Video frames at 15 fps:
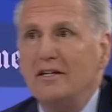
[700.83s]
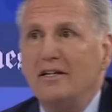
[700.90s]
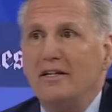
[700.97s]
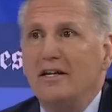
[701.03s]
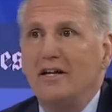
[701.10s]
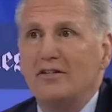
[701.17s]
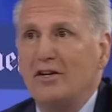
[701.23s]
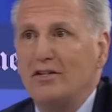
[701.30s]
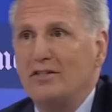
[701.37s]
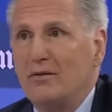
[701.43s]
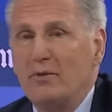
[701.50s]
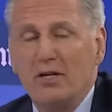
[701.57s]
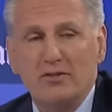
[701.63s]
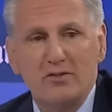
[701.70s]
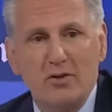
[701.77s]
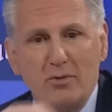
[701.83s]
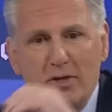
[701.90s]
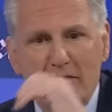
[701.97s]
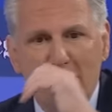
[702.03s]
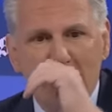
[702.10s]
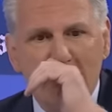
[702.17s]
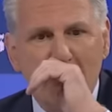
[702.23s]
I'll tell you something else nobody
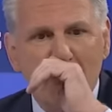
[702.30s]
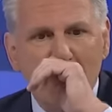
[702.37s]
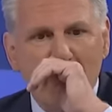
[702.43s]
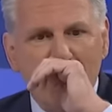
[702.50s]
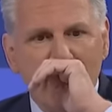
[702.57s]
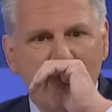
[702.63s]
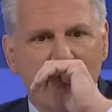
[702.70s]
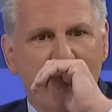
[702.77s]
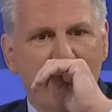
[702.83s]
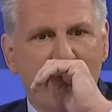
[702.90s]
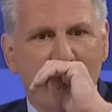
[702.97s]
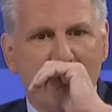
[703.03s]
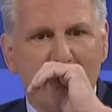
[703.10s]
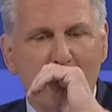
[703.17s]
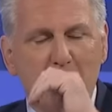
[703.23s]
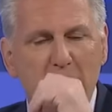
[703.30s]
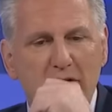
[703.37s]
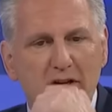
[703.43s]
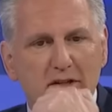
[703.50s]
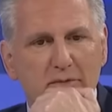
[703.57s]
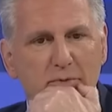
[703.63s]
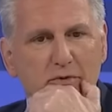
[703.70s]
knows. So a couple
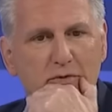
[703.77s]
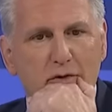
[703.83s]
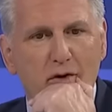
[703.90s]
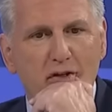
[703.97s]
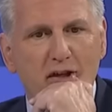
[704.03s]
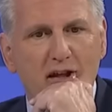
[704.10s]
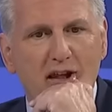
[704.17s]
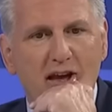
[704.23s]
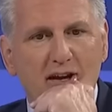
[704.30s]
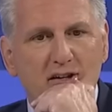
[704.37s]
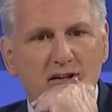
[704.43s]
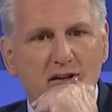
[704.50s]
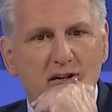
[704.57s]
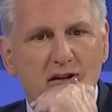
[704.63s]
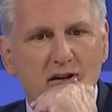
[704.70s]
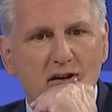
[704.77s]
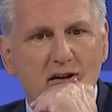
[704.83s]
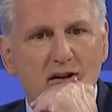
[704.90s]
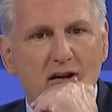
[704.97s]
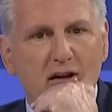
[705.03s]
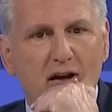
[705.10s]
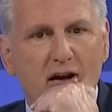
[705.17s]
days before the election,
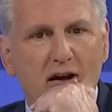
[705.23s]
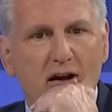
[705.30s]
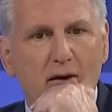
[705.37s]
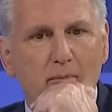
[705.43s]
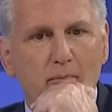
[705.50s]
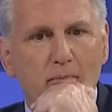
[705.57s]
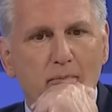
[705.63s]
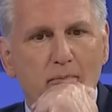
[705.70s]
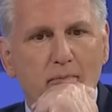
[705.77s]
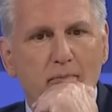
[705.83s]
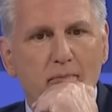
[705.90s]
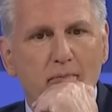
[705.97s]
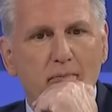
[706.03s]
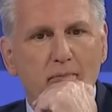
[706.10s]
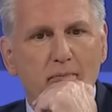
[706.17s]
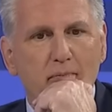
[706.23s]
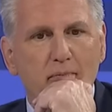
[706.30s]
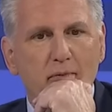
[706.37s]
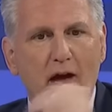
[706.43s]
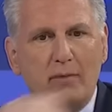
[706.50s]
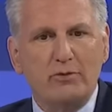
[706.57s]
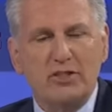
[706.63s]
I'm
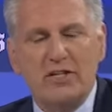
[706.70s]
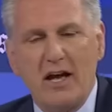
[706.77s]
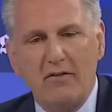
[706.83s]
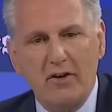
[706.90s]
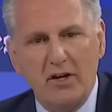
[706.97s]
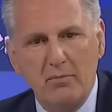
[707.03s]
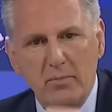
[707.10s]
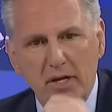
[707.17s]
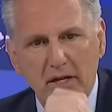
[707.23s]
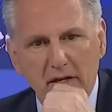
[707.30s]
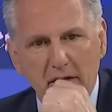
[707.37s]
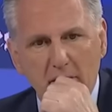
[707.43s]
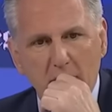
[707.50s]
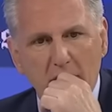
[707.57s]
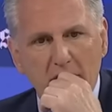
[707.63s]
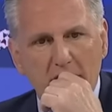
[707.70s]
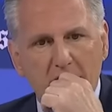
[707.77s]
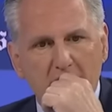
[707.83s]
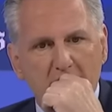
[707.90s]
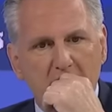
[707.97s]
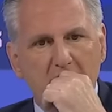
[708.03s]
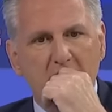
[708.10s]
just having a meeting with
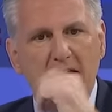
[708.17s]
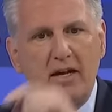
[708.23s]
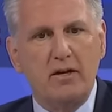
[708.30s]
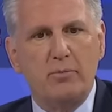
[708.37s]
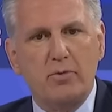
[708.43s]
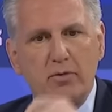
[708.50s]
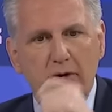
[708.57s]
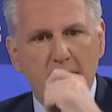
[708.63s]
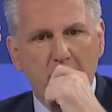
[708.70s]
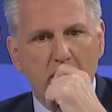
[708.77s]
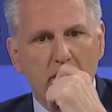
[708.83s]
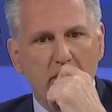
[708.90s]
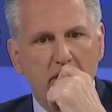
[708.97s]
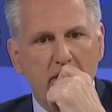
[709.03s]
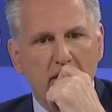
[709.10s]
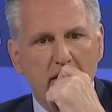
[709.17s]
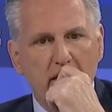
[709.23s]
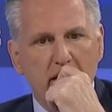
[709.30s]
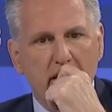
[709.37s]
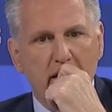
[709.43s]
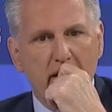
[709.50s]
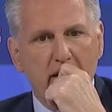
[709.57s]
Dana Perino
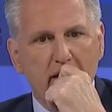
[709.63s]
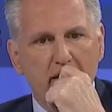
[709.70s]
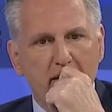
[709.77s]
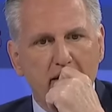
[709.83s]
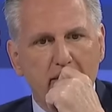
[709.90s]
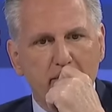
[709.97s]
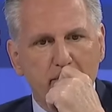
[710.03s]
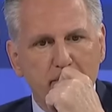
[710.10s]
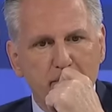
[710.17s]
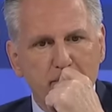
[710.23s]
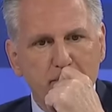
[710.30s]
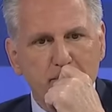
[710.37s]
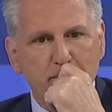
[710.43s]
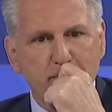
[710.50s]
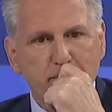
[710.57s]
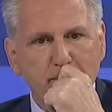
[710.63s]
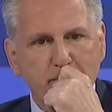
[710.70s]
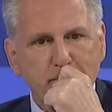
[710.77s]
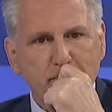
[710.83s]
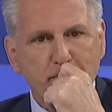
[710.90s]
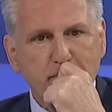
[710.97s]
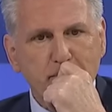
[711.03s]
and
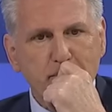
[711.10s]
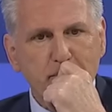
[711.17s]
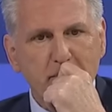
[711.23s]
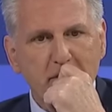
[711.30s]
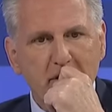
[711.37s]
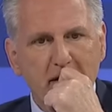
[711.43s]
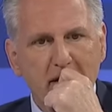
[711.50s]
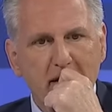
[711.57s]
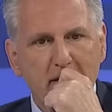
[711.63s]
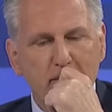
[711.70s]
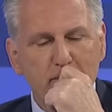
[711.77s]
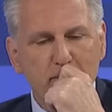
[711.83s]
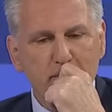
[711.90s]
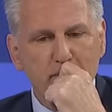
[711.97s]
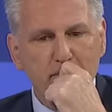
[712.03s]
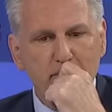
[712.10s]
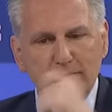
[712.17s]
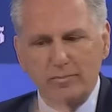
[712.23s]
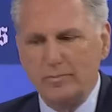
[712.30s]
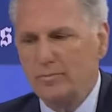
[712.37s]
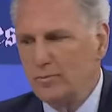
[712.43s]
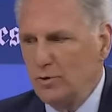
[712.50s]

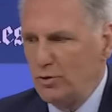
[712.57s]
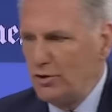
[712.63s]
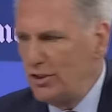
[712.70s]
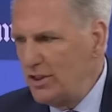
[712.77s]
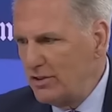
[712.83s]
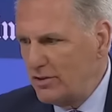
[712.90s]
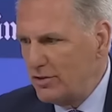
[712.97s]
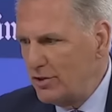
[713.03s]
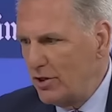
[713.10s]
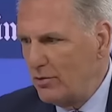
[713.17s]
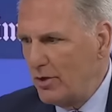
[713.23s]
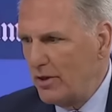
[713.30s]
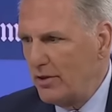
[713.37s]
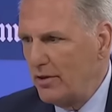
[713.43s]
who she does her show with.